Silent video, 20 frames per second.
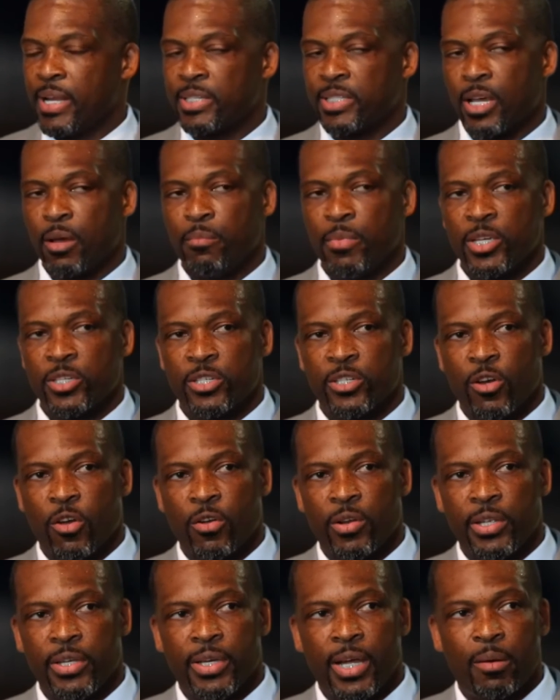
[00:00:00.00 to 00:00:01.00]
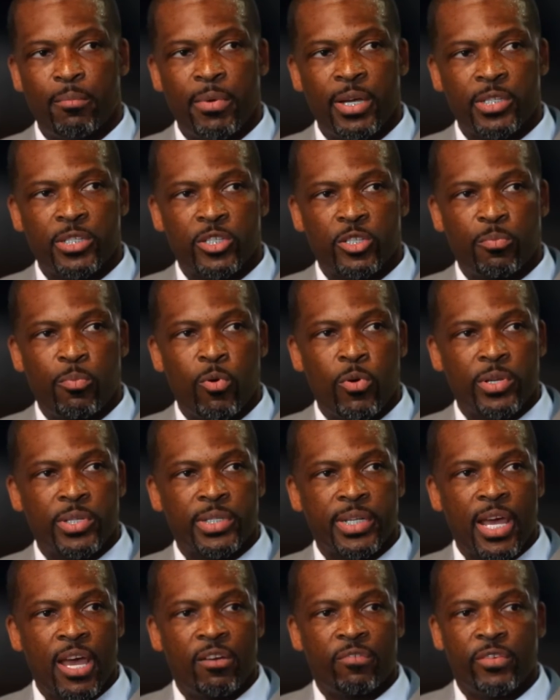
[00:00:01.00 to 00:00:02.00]
as I mentioned earlier, I met the support
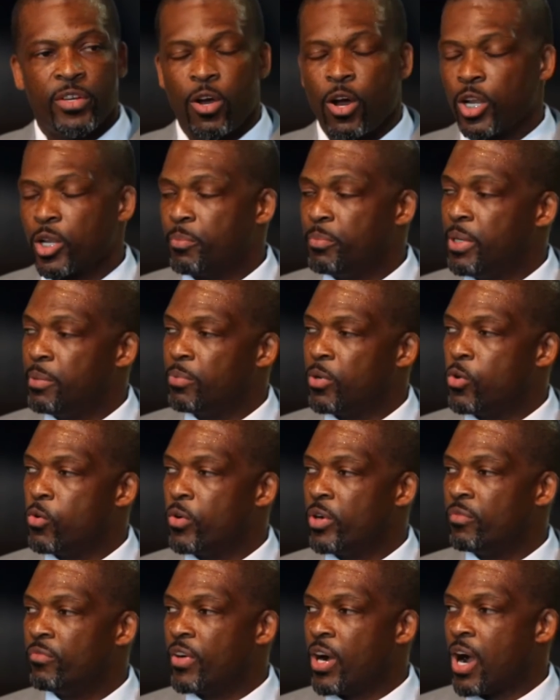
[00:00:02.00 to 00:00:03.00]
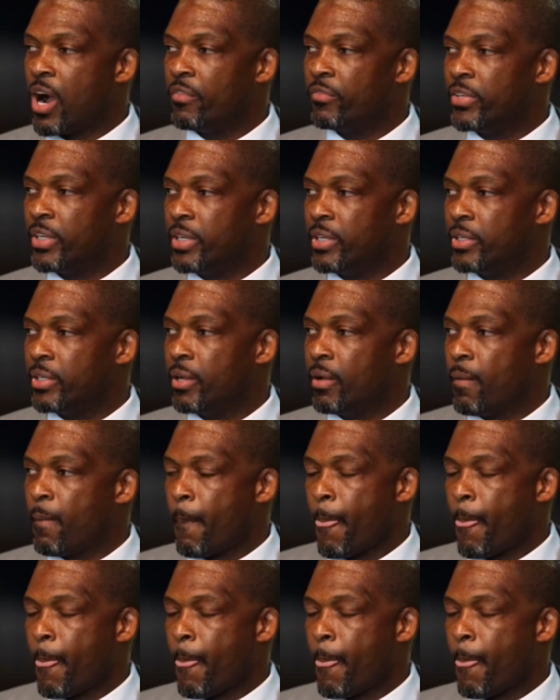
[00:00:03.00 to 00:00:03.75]
staff and all the people who were involved in